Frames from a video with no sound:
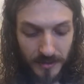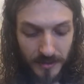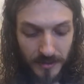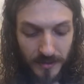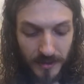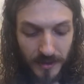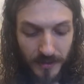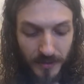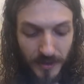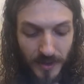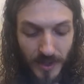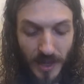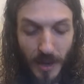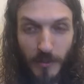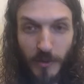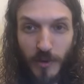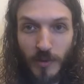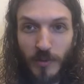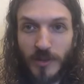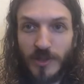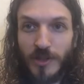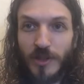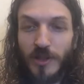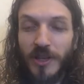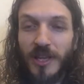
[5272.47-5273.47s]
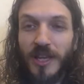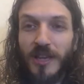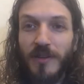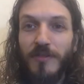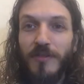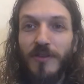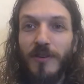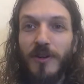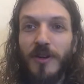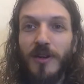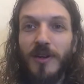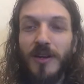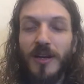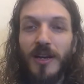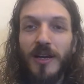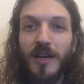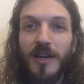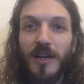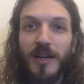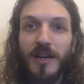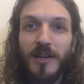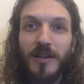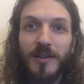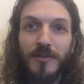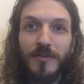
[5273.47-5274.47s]
If someone was looking
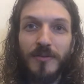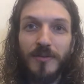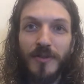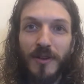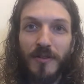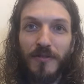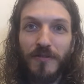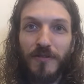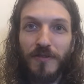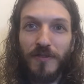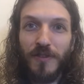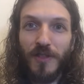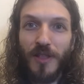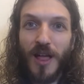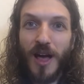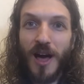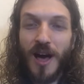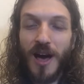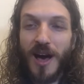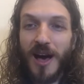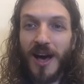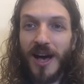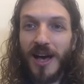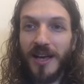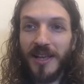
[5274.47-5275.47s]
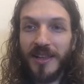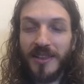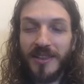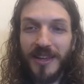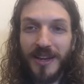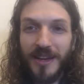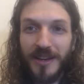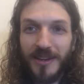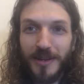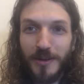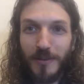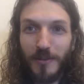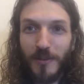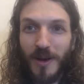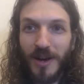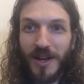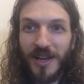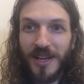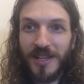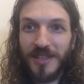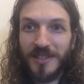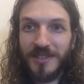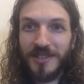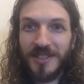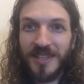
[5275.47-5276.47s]
for a flaw, there it
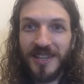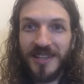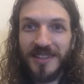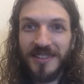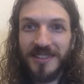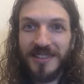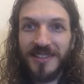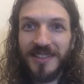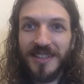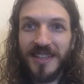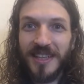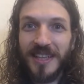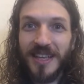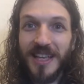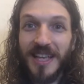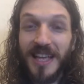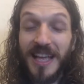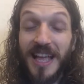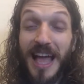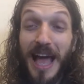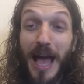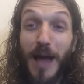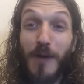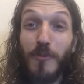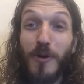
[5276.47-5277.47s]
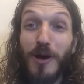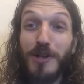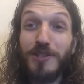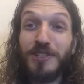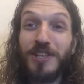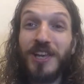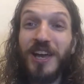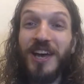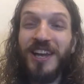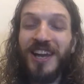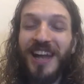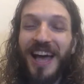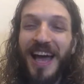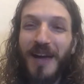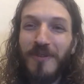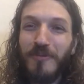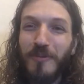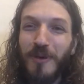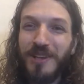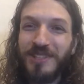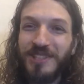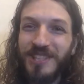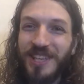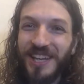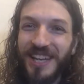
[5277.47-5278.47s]
was. I
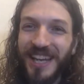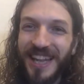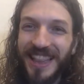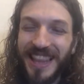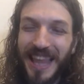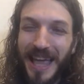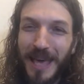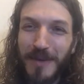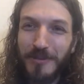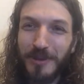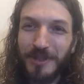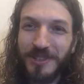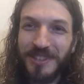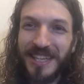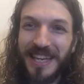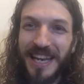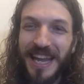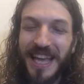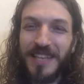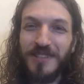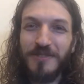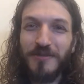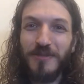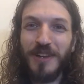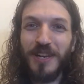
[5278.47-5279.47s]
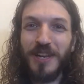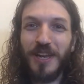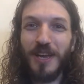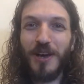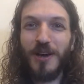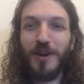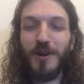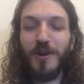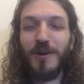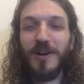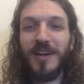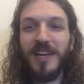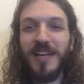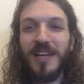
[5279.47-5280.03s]
was gonna label today's video,